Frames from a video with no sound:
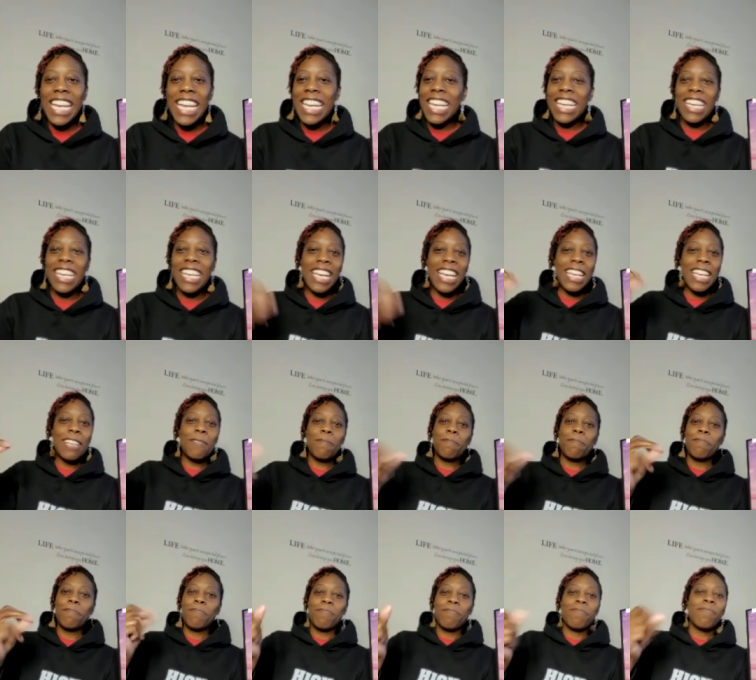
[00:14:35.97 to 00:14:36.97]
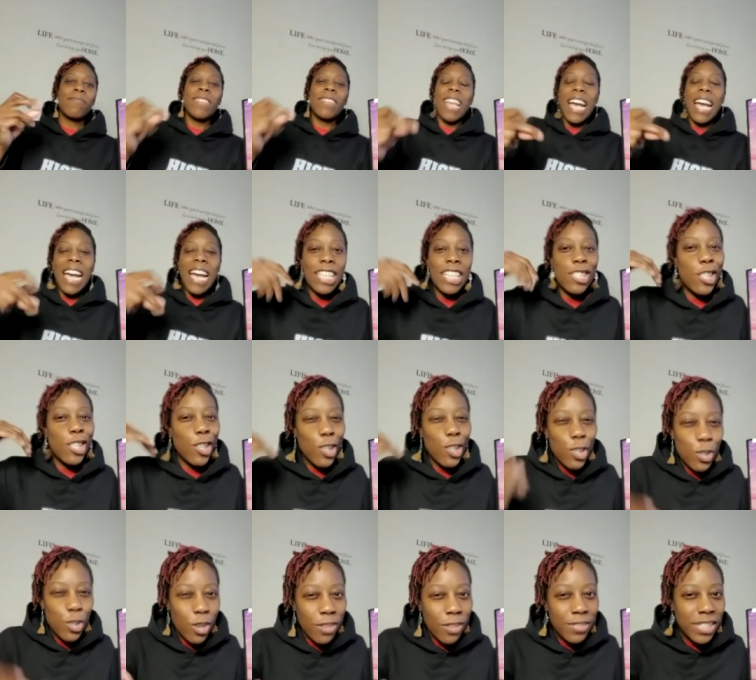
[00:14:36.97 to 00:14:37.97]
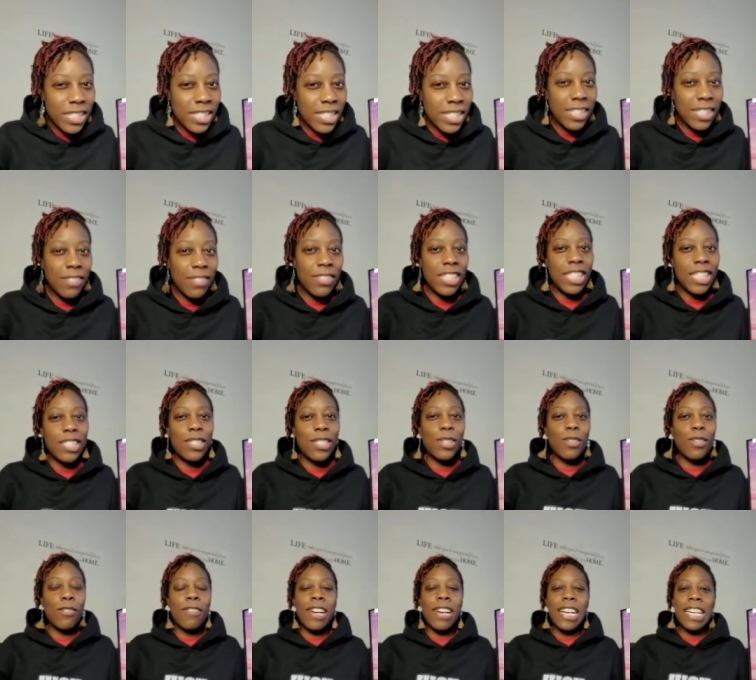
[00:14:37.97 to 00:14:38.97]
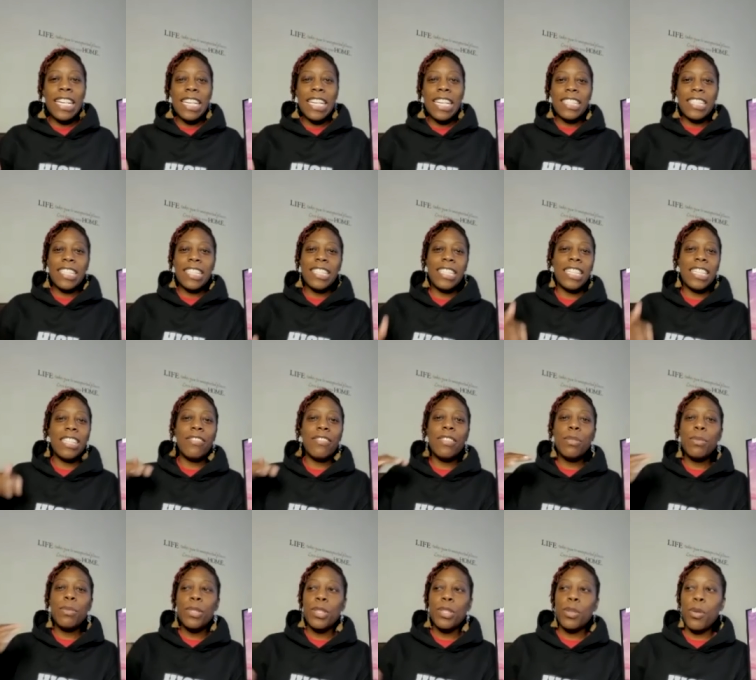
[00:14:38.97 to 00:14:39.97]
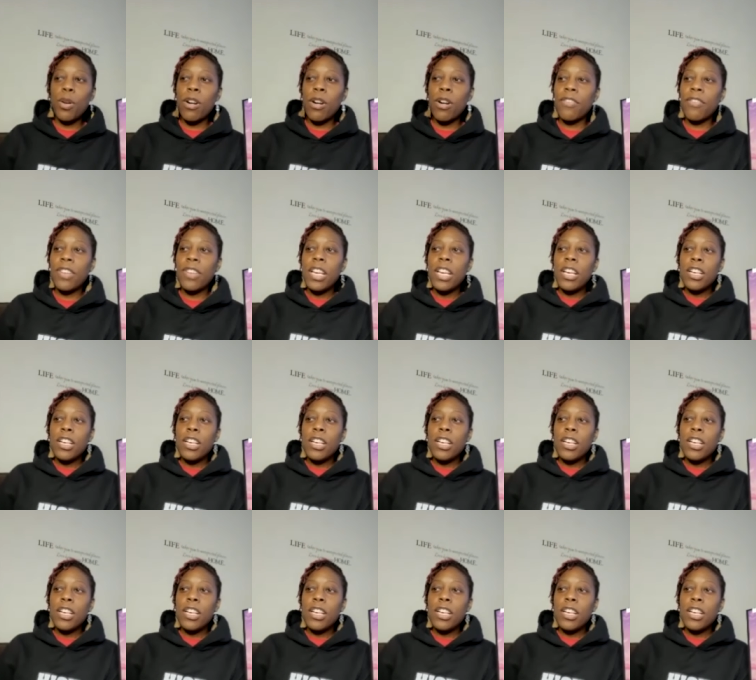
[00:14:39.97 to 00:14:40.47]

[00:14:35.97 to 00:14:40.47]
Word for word: And then, like, I had turned off the TV too, right? The TV mm-hmm. was off.